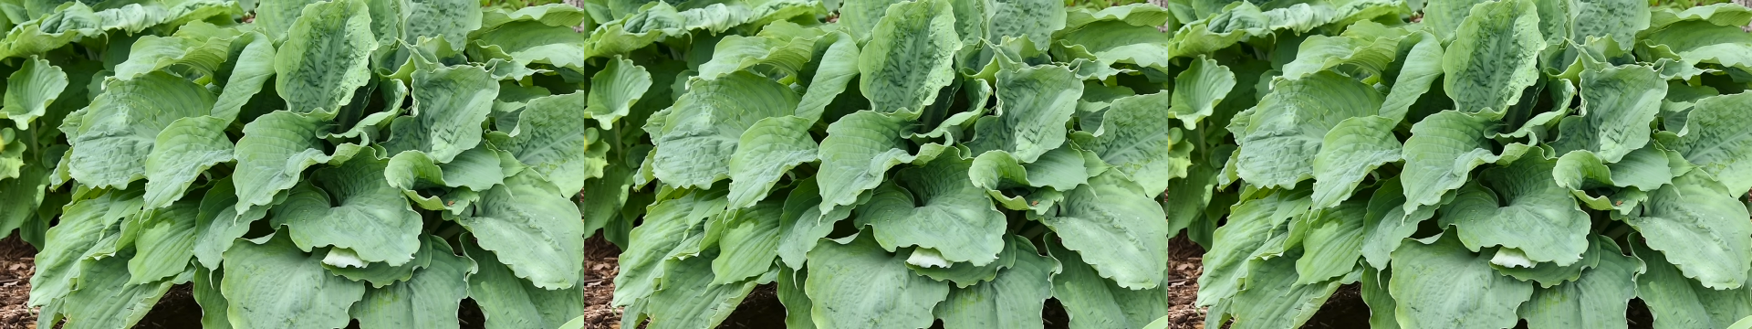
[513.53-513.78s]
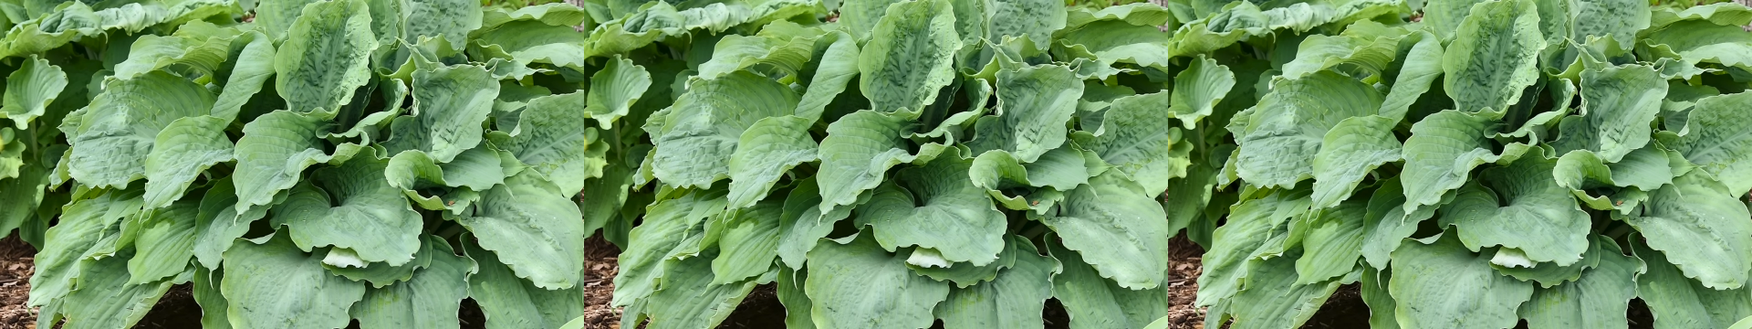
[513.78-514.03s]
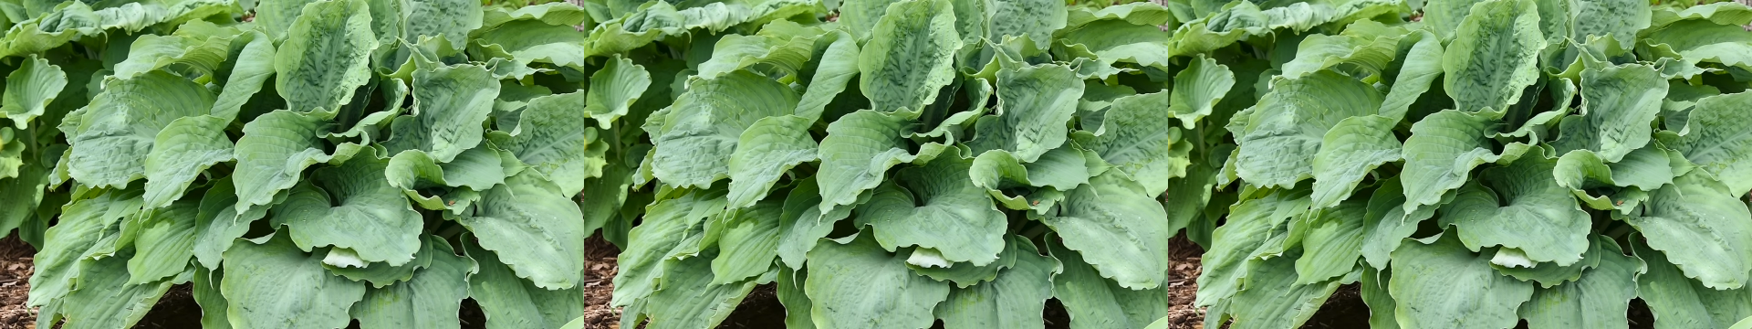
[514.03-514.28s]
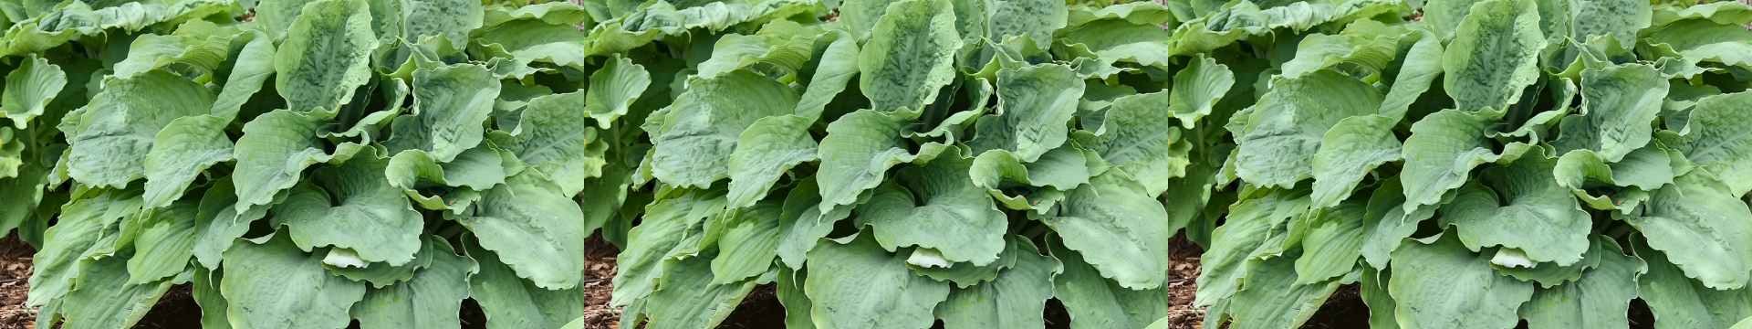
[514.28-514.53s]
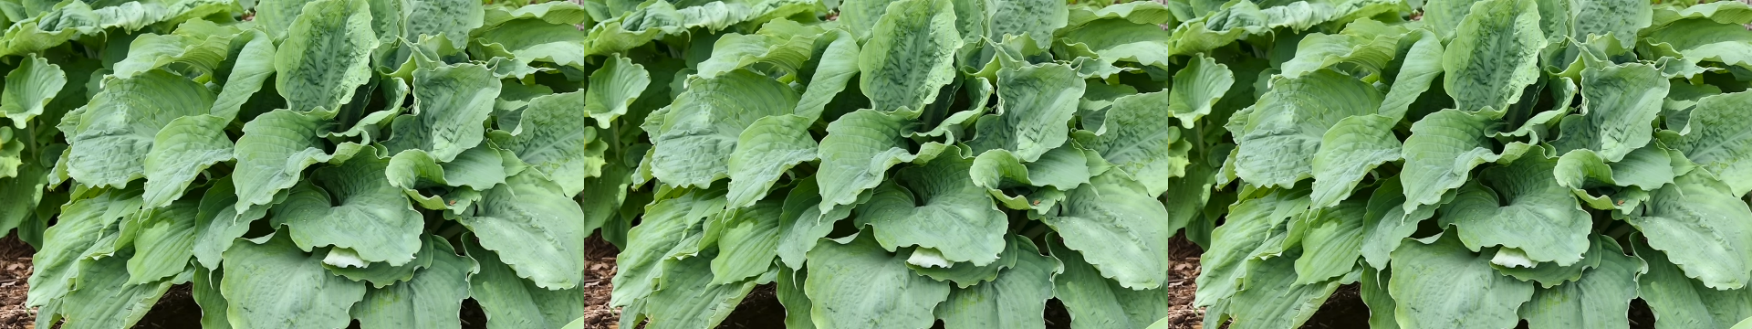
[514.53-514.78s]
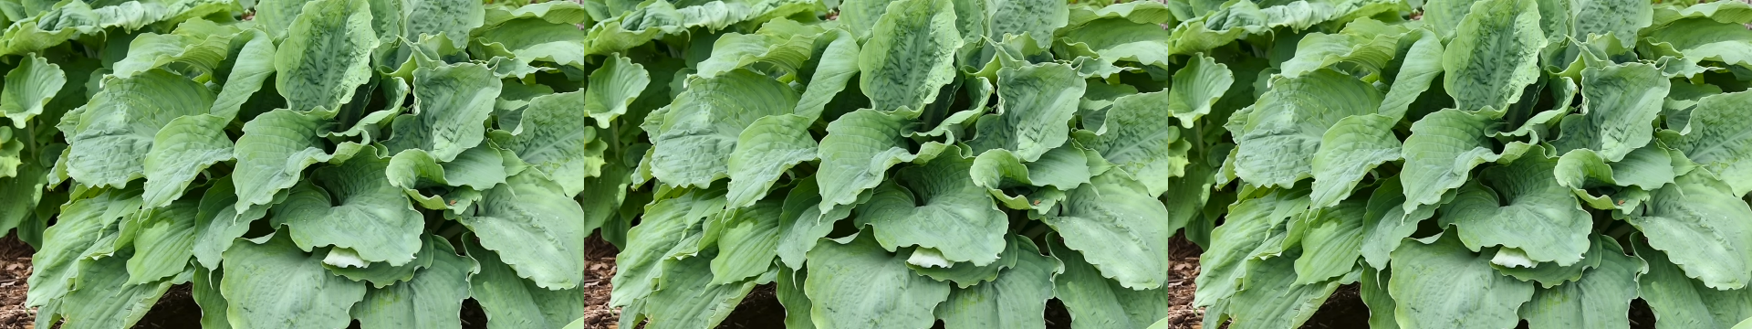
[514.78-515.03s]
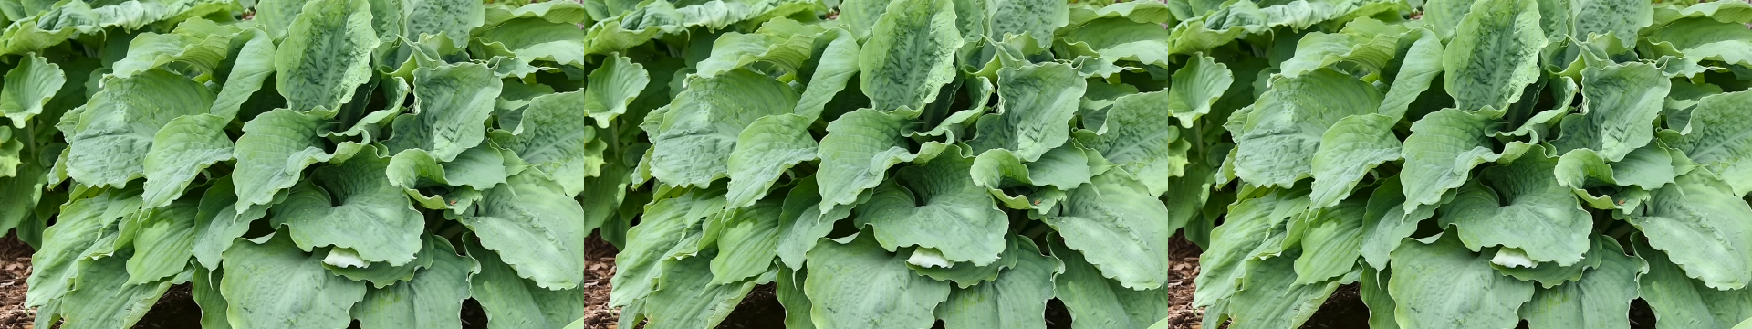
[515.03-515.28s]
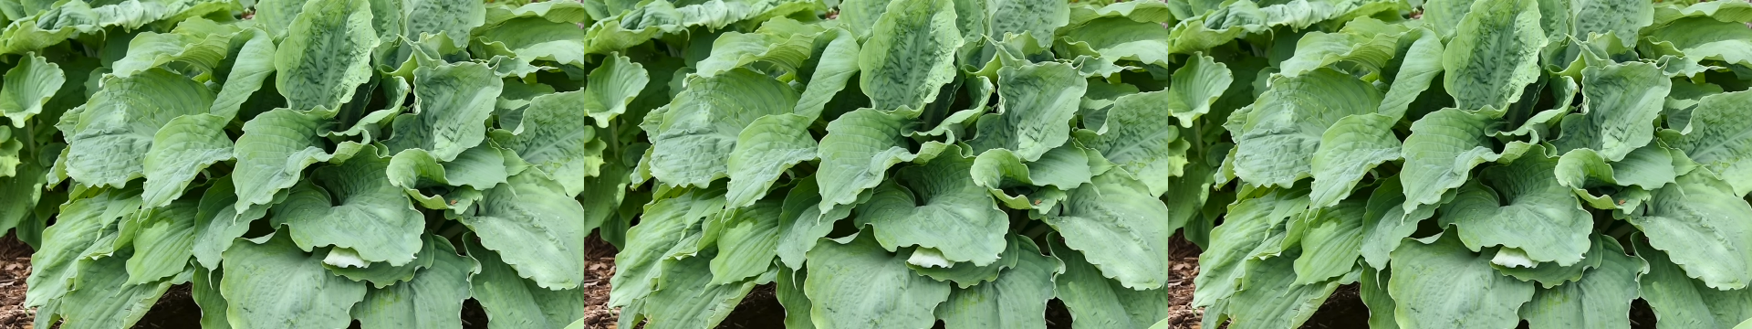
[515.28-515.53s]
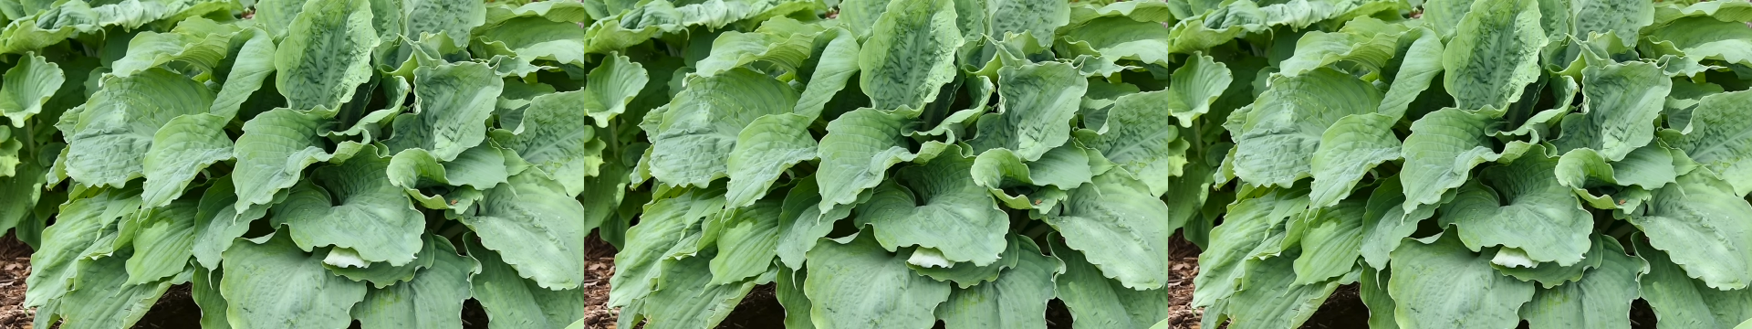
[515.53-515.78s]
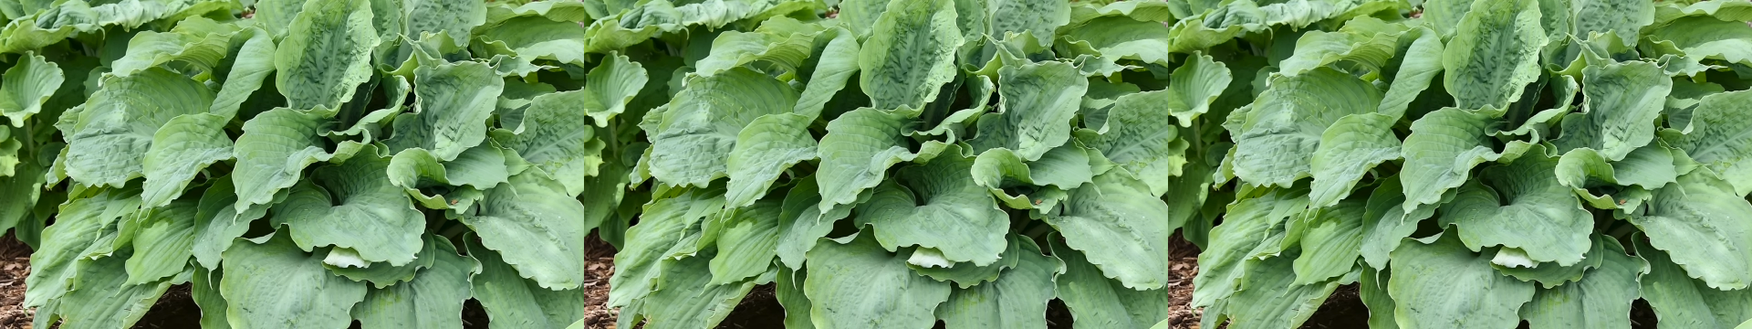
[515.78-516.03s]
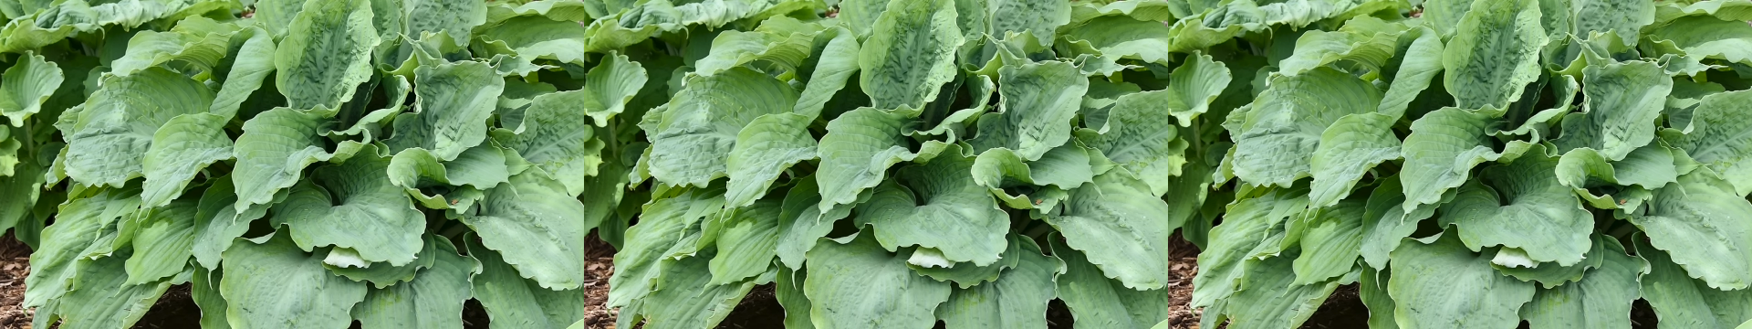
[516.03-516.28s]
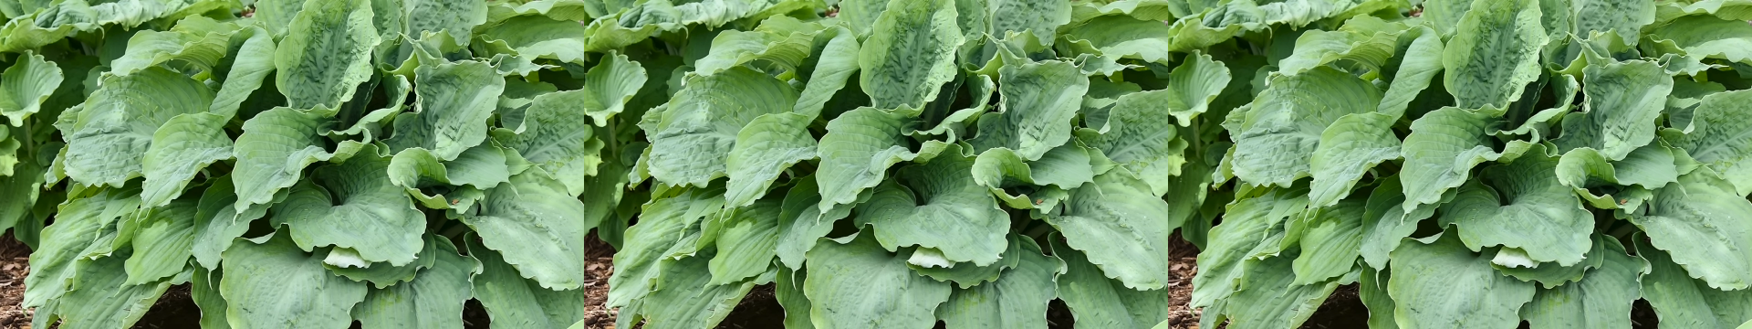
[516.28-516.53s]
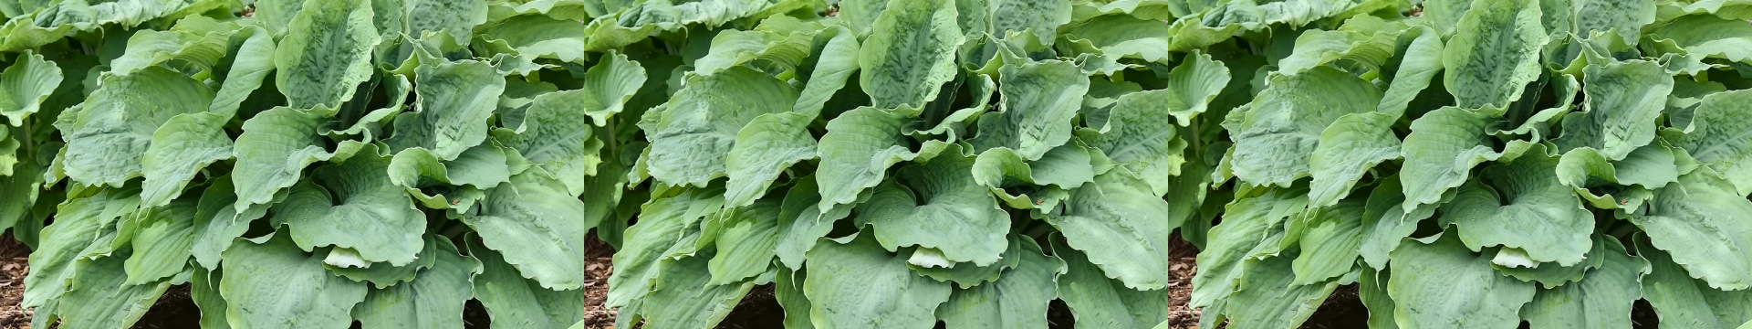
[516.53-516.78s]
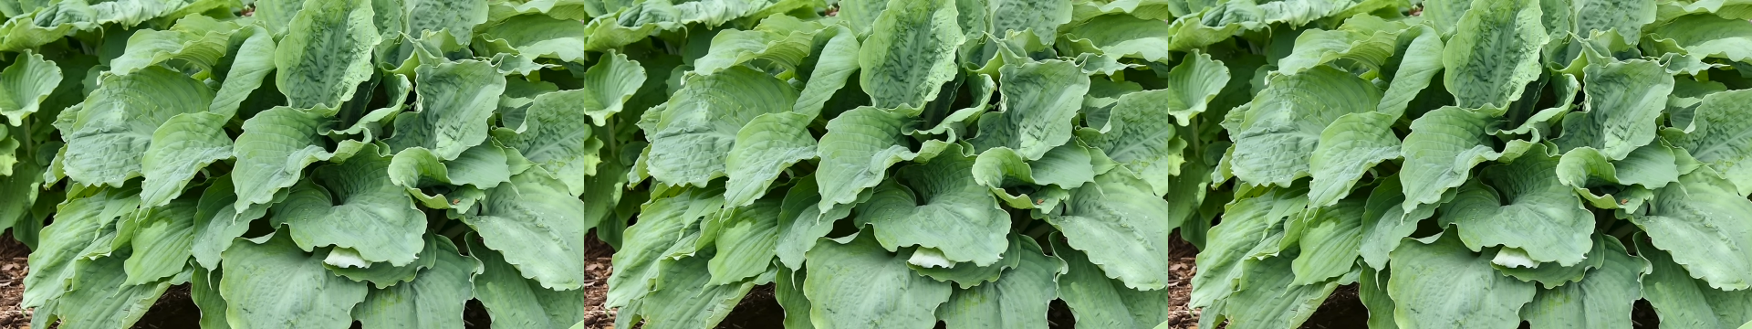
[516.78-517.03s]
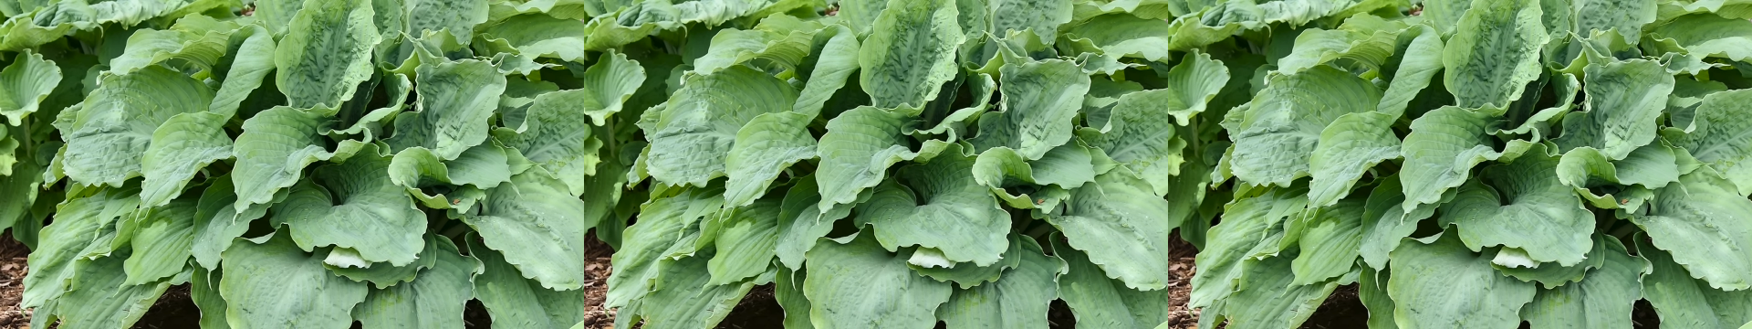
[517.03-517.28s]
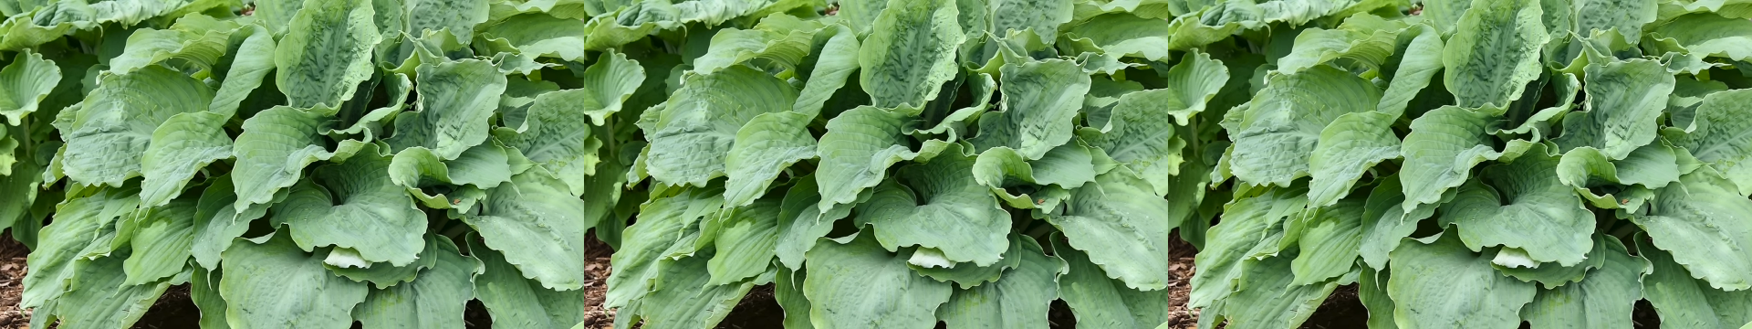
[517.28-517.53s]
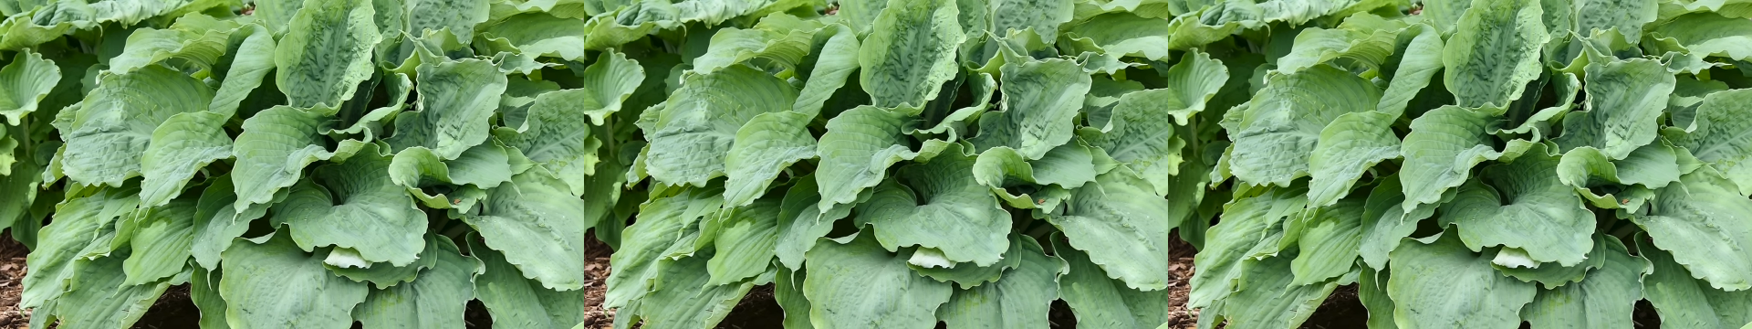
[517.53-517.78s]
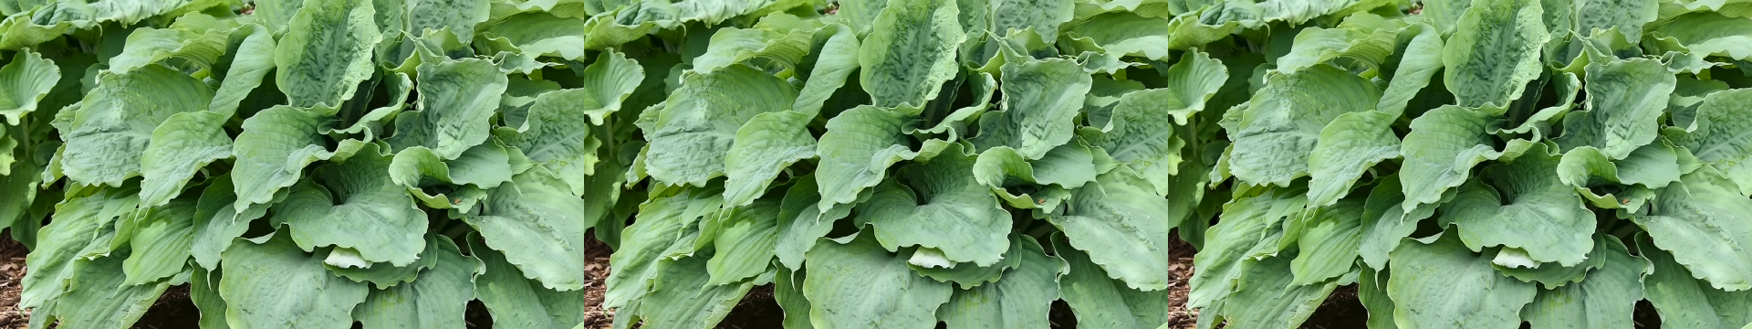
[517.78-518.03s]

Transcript: (no speaker visible)